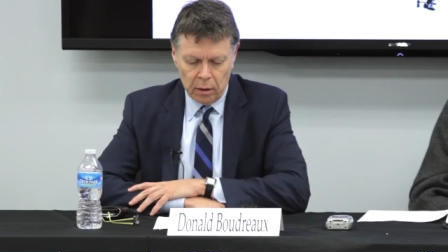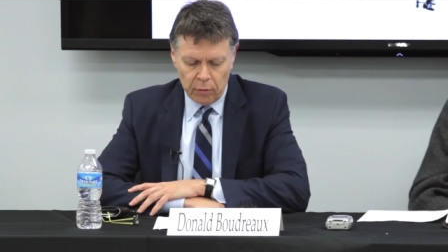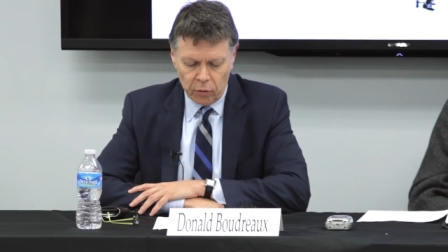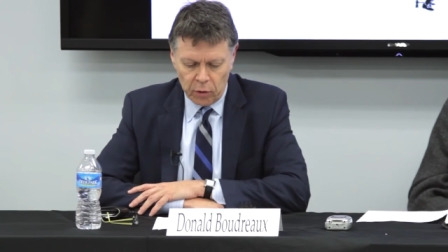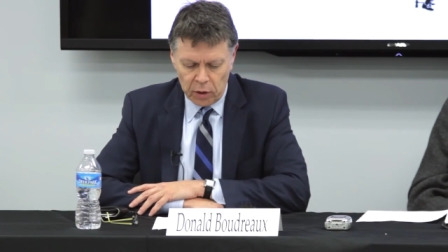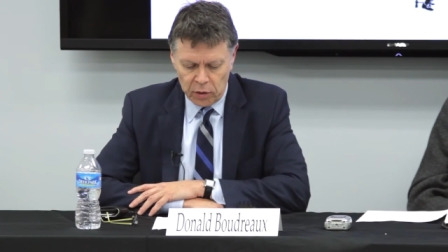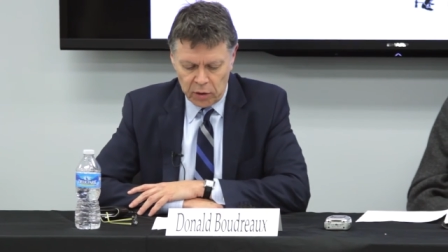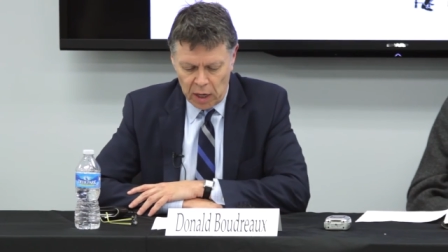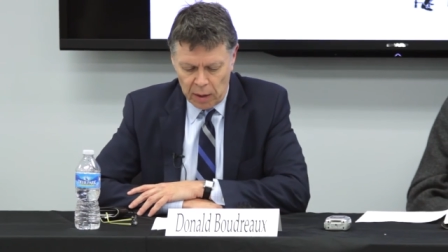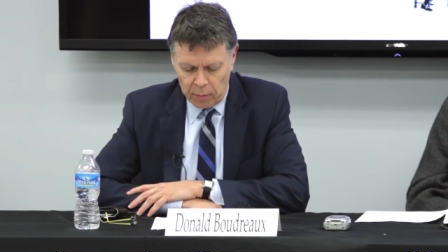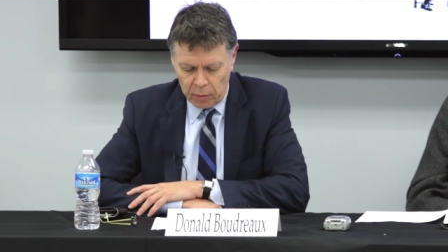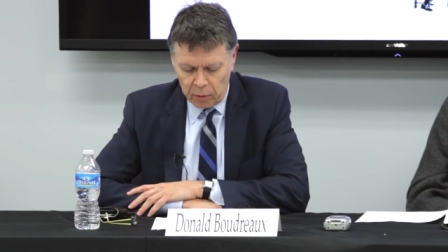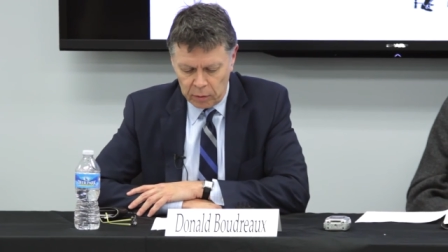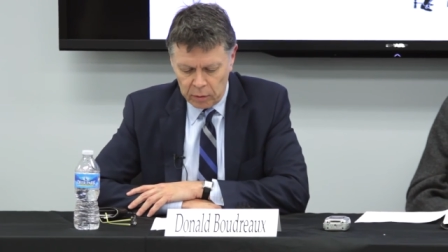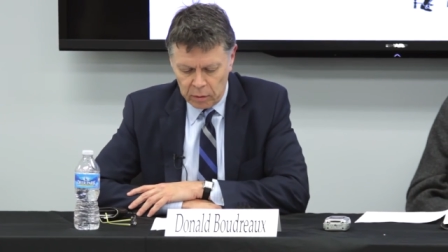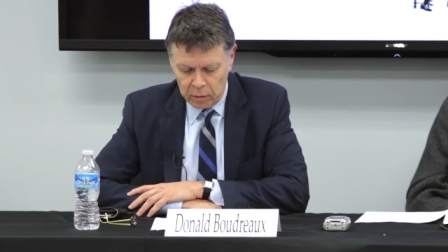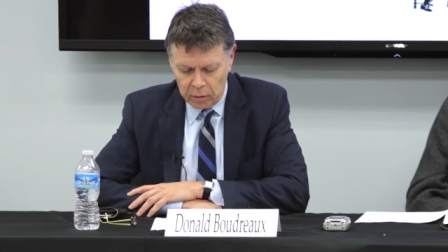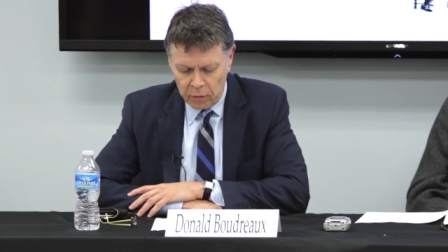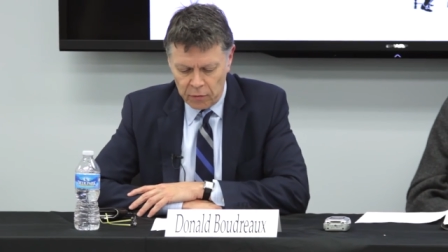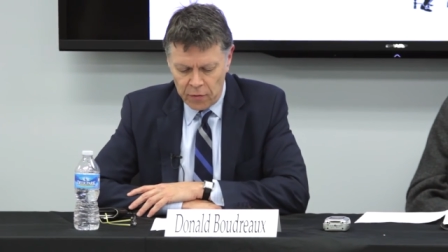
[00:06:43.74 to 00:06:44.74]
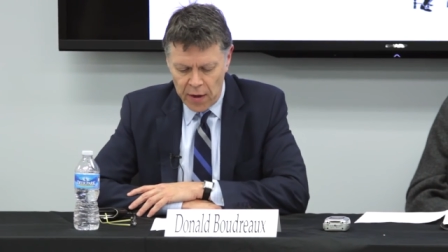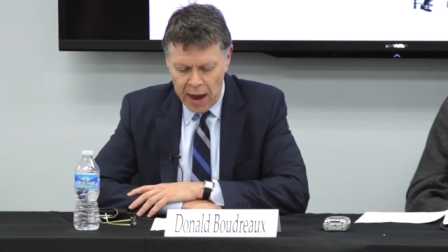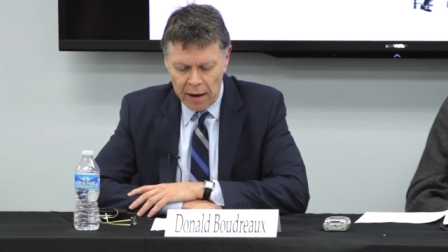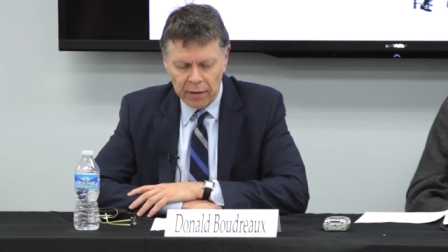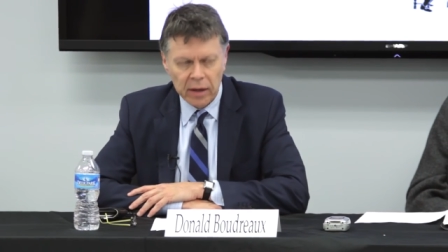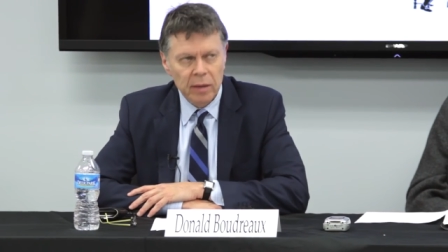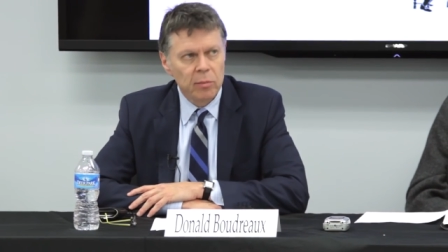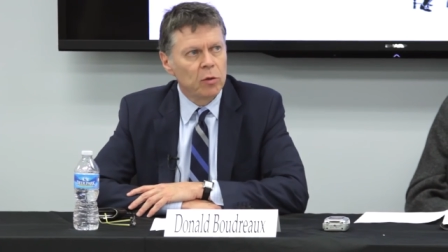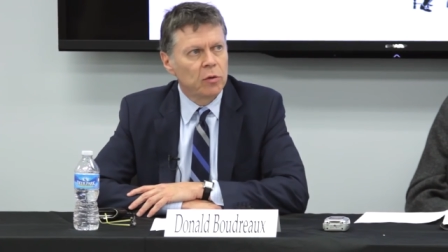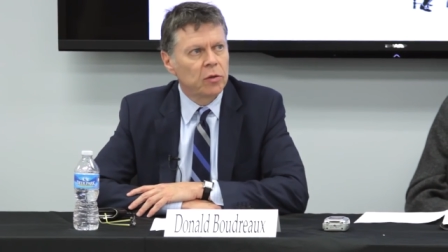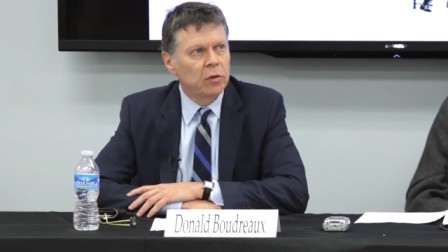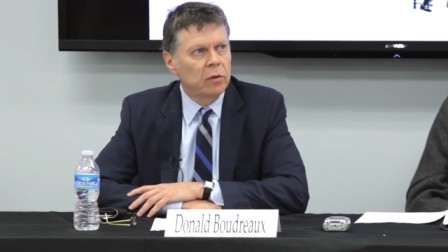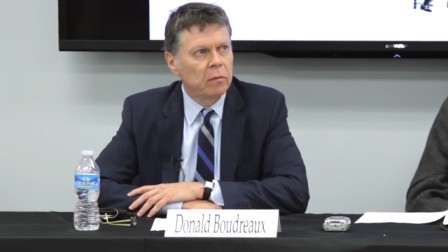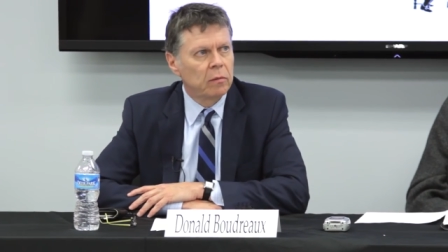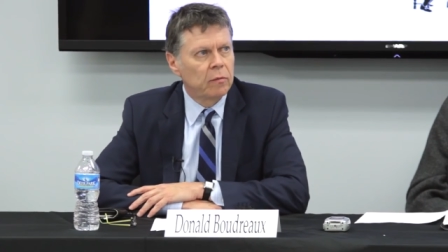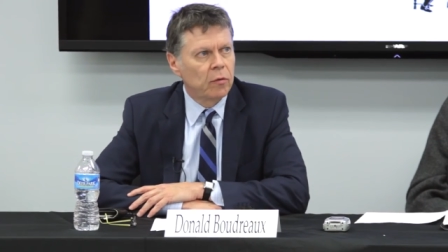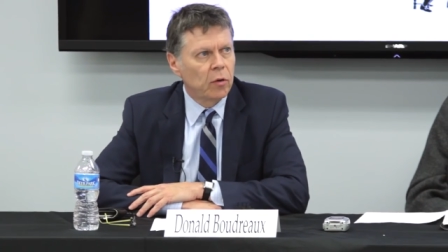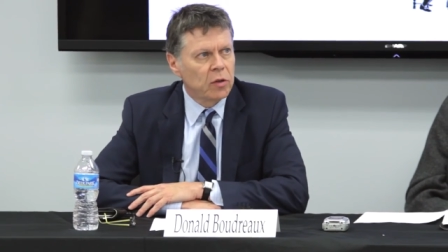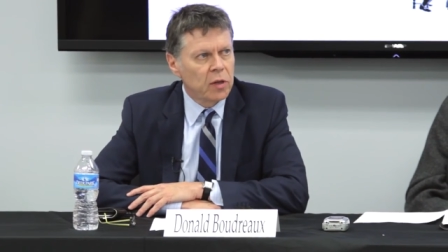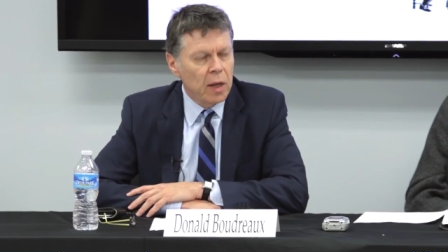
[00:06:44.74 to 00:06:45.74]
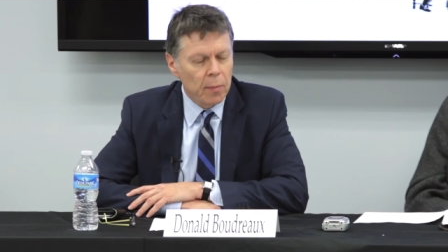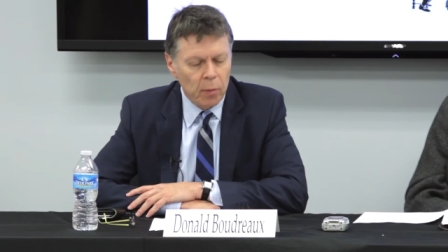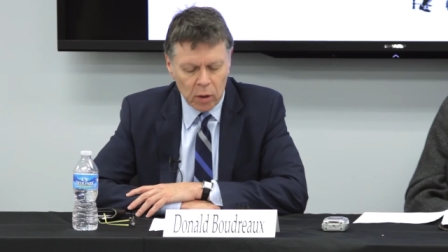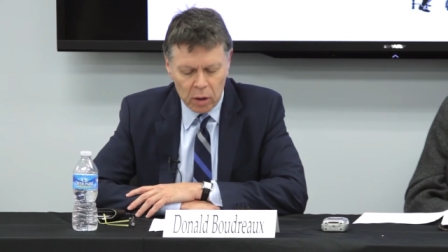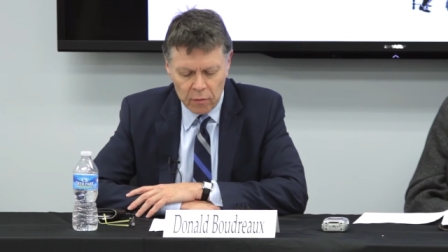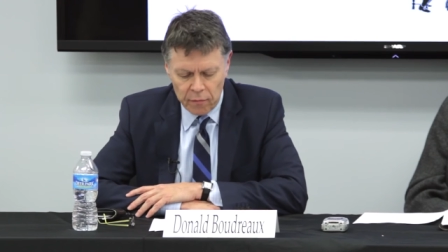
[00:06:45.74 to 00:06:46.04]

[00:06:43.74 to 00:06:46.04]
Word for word: For example, the, the variables, for example,